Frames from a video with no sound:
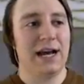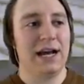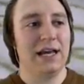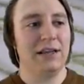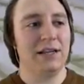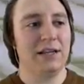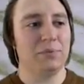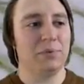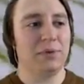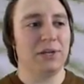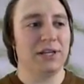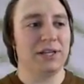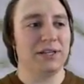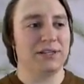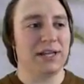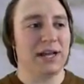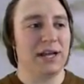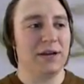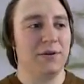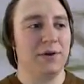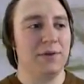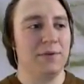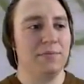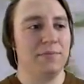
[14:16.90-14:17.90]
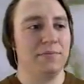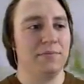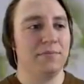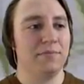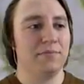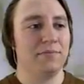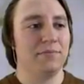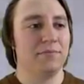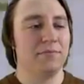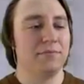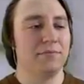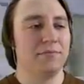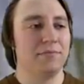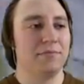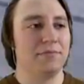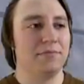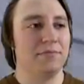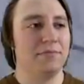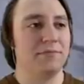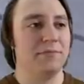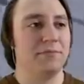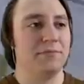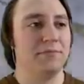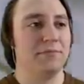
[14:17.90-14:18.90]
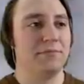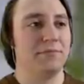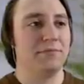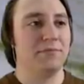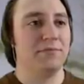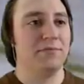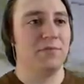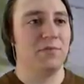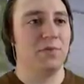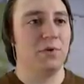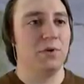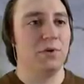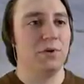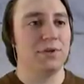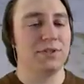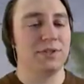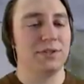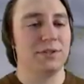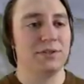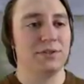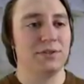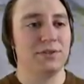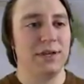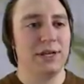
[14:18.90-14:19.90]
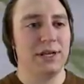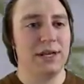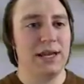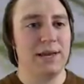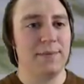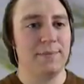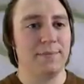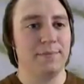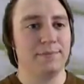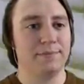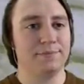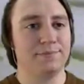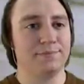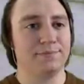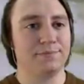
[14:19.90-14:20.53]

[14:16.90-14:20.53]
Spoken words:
I like playing Skyrim. Of course, it's a great game.